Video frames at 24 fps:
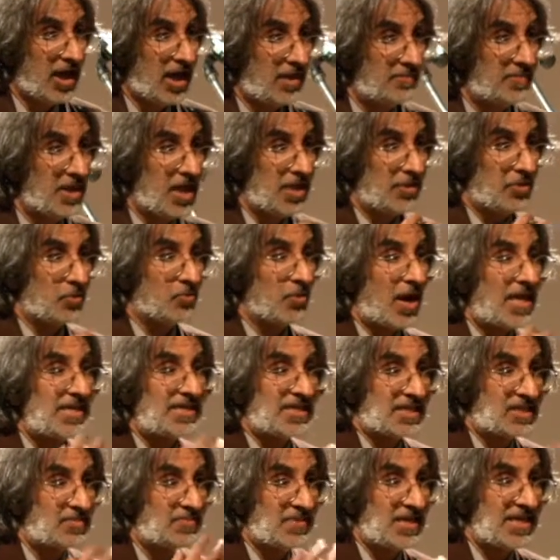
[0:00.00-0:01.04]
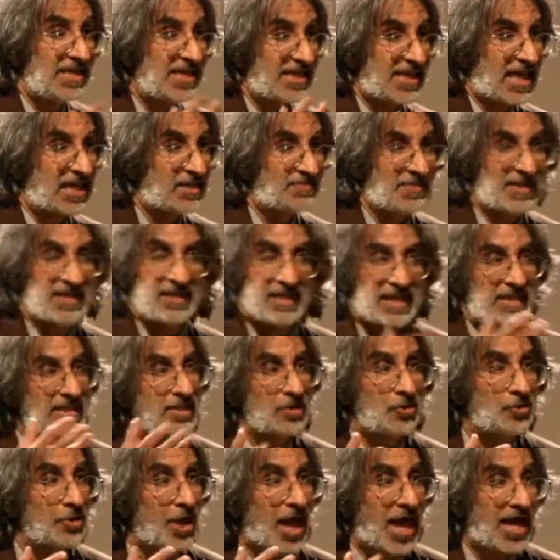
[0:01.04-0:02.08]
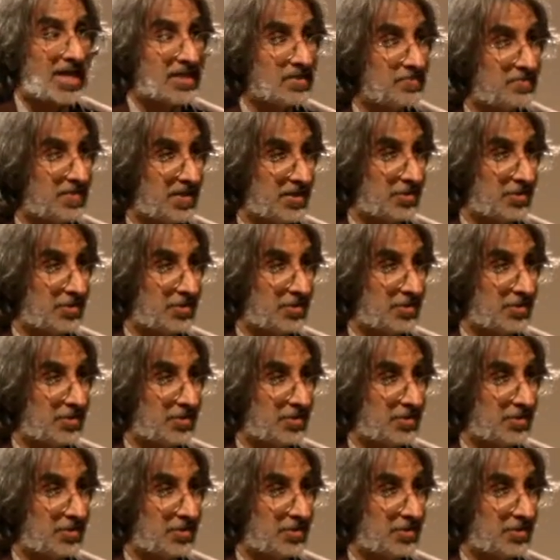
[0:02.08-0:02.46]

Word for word: um, the right to speak at that space to the highest